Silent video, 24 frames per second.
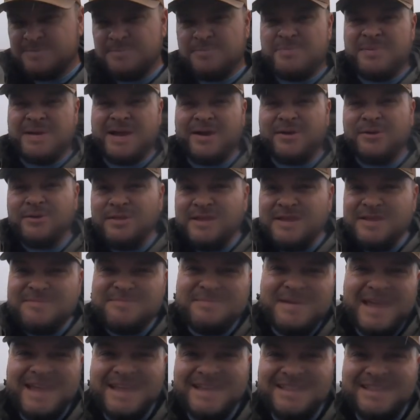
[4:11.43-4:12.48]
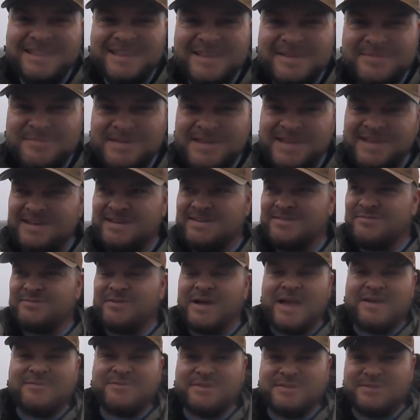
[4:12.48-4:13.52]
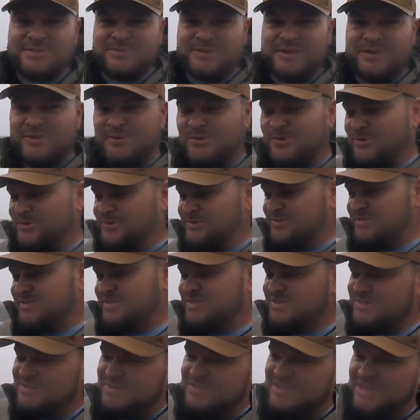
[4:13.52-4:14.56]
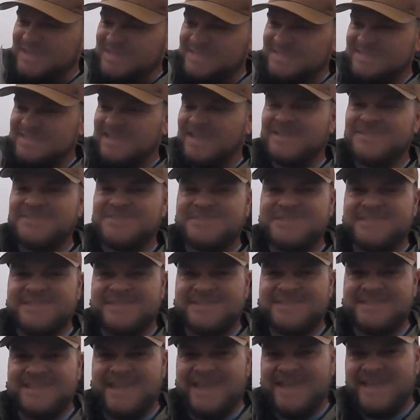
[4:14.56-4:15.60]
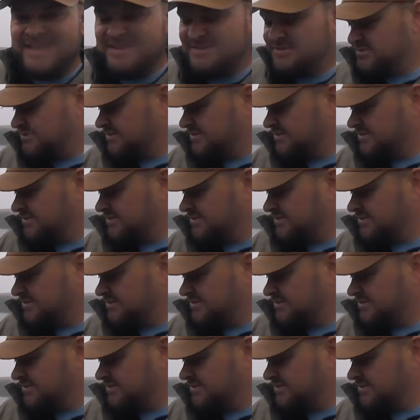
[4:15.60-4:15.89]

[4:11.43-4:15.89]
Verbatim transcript: Barely made limit, five and three quarters. Just touched it on the edge.